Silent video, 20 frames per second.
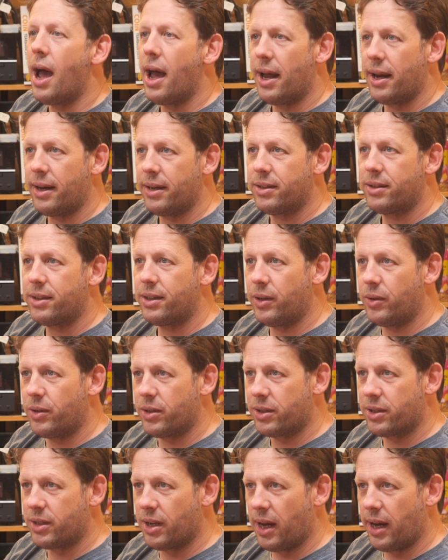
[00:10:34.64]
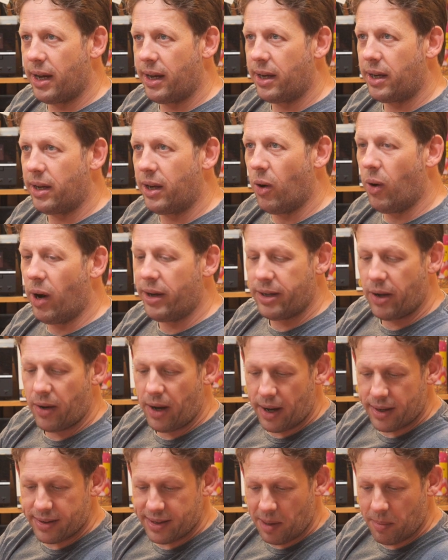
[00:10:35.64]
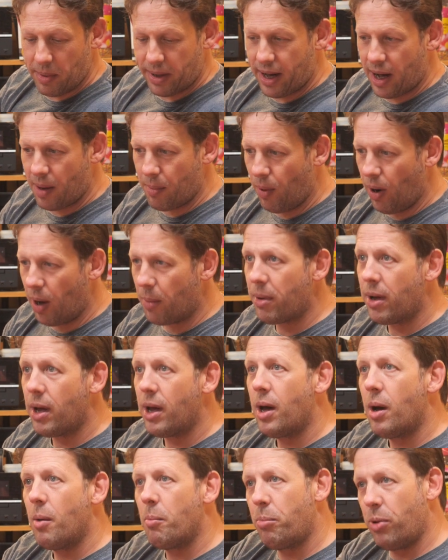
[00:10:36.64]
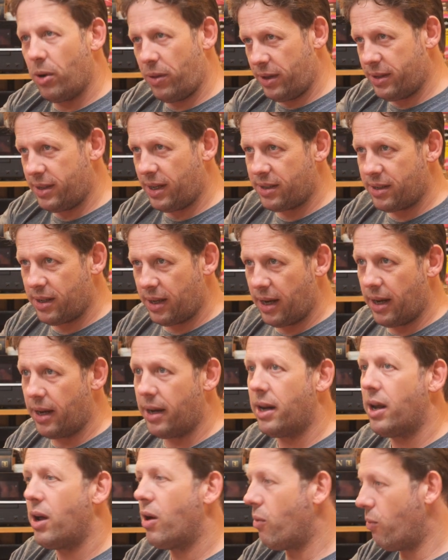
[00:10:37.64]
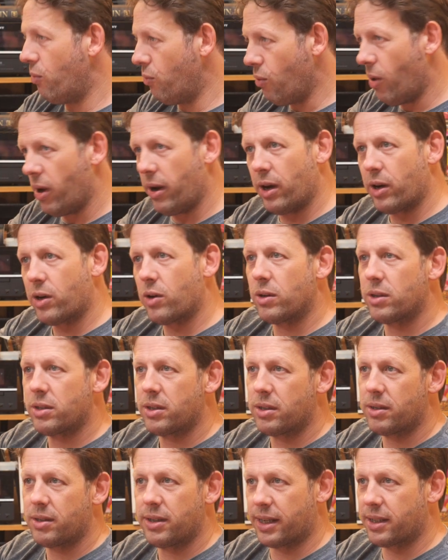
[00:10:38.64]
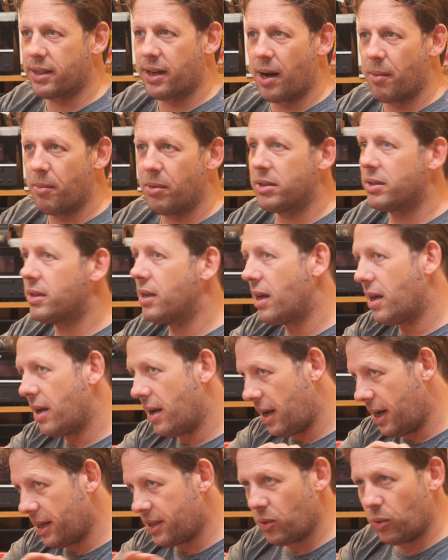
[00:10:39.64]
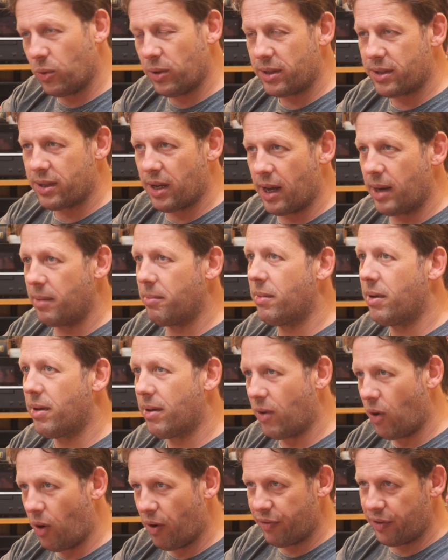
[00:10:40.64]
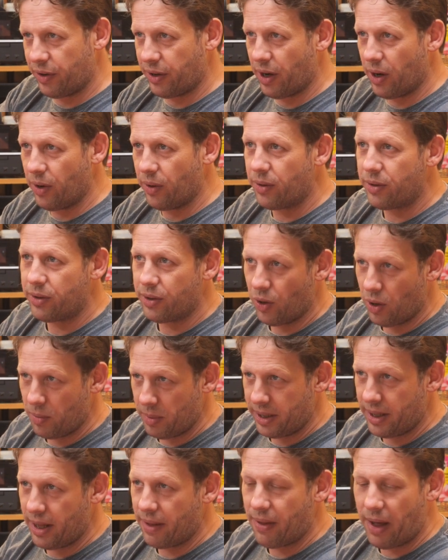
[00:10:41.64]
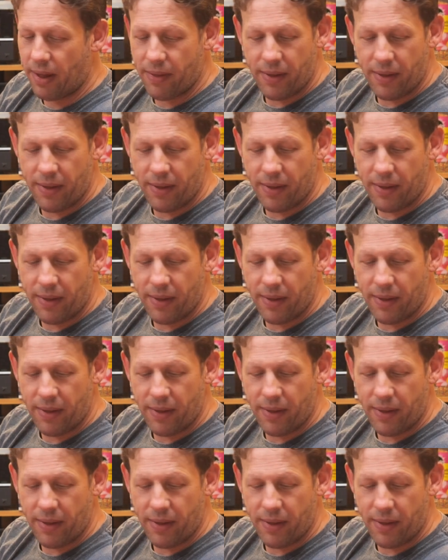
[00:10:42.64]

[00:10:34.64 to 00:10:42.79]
And you just say, you know, I don't know how to set my camera up, put this SD in, run it across 6 cameras, it's all the same, off you go. Do you know what I mean?